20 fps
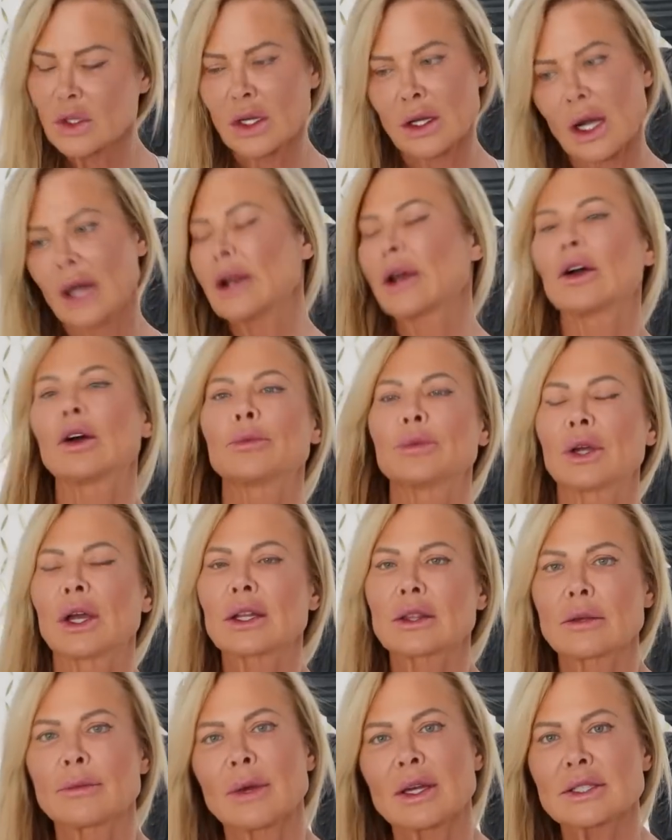God, I hope you
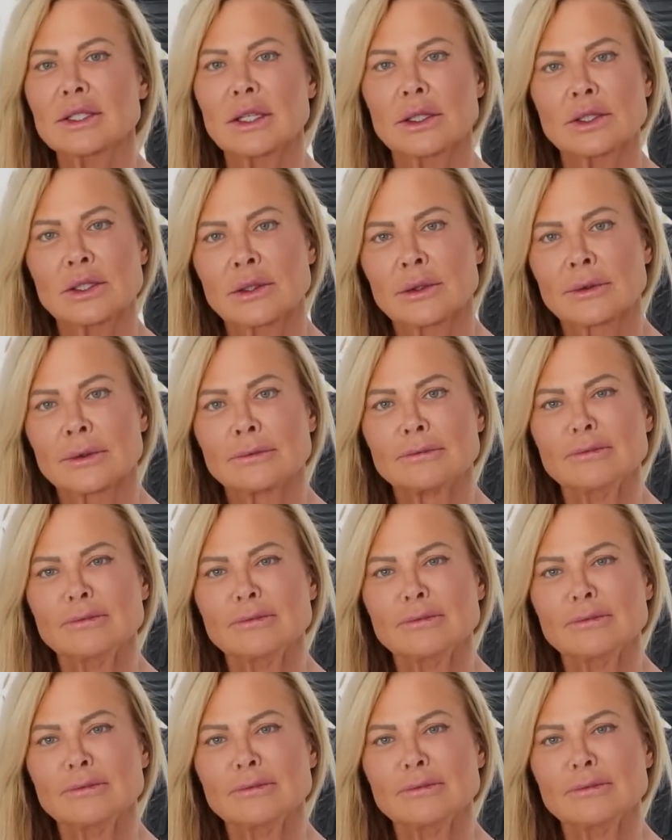got the message.